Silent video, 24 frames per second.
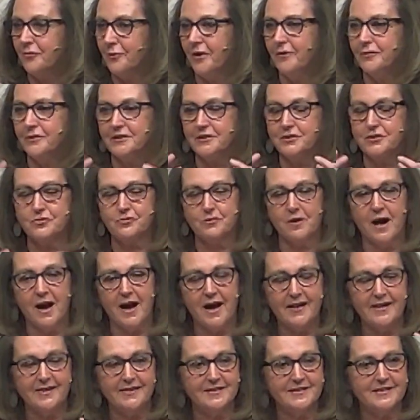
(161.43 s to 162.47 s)
is dry
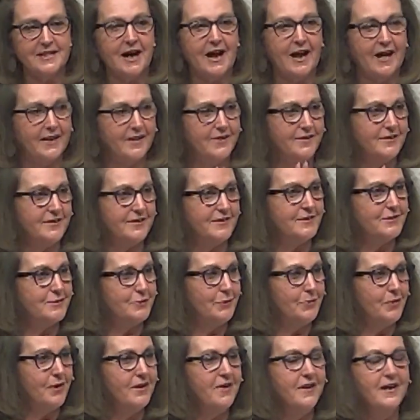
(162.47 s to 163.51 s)
and tired and
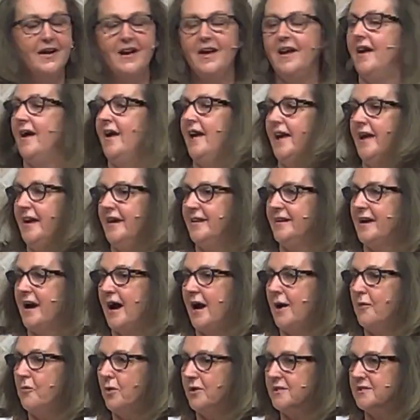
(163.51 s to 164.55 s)
sore, and I
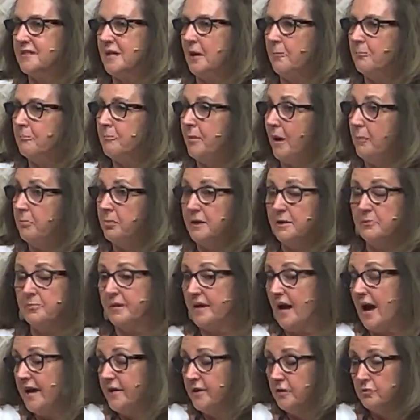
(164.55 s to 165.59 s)
want something bubbly, but
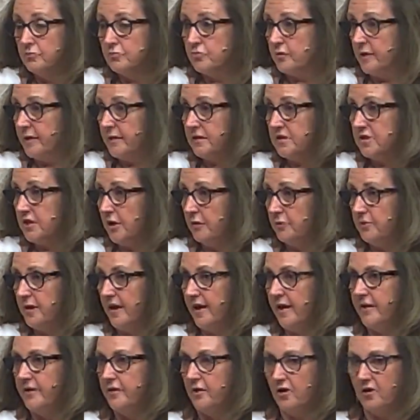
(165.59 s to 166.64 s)
I don't drink soda
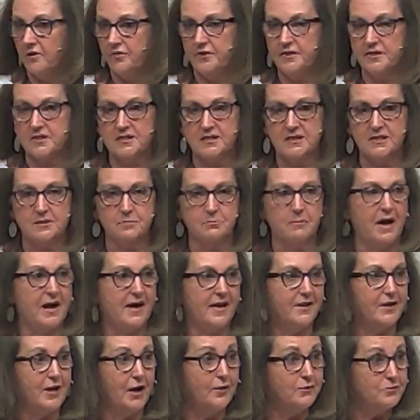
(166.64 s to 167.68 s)
at all. This is my
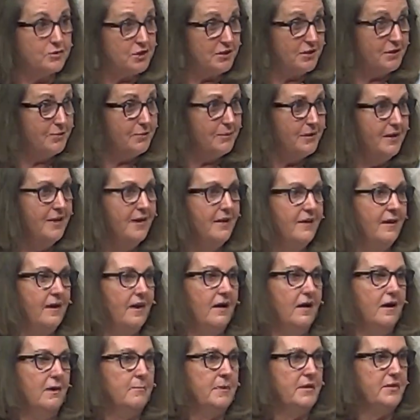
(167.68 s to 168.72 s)
go-to.
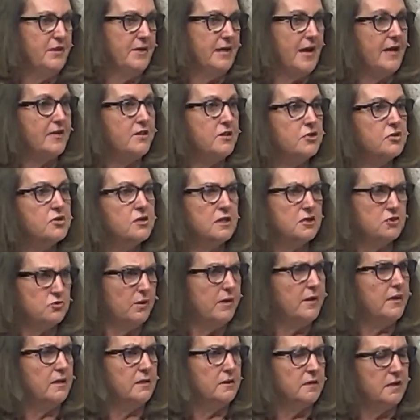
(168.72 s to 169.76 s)
And then I usually drink
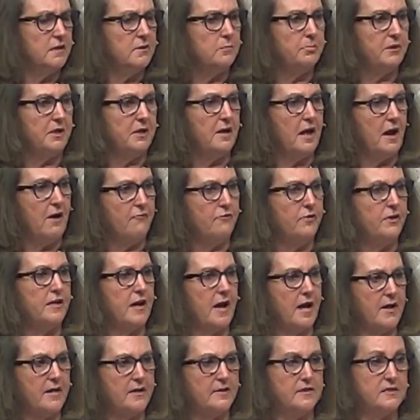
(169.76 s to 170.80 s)
a little bit every
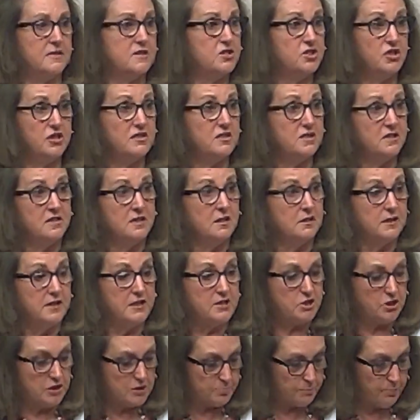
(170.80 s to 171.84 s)
day, and it's just a
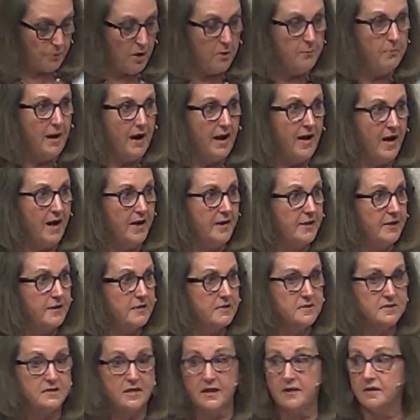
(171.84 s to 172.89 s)
delicious probiotics
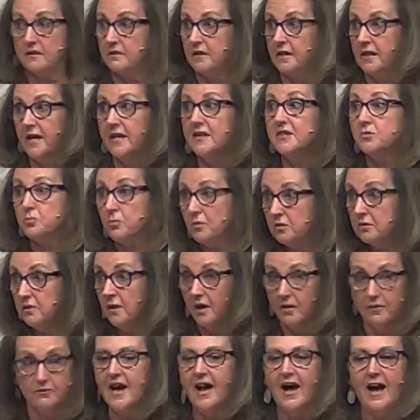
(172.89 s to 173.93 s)
that kids will
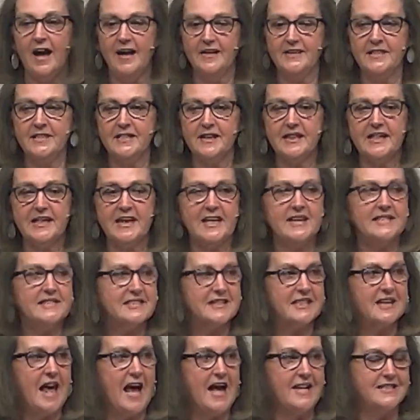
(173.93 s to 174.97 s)
love. I did a kids
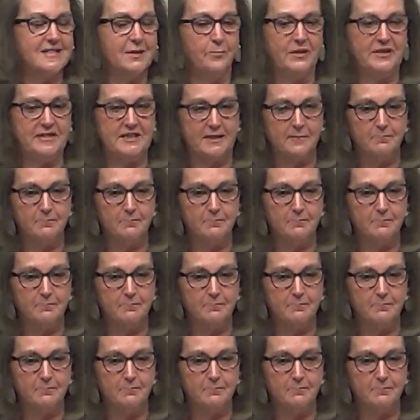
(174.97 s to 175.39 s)
class, and we did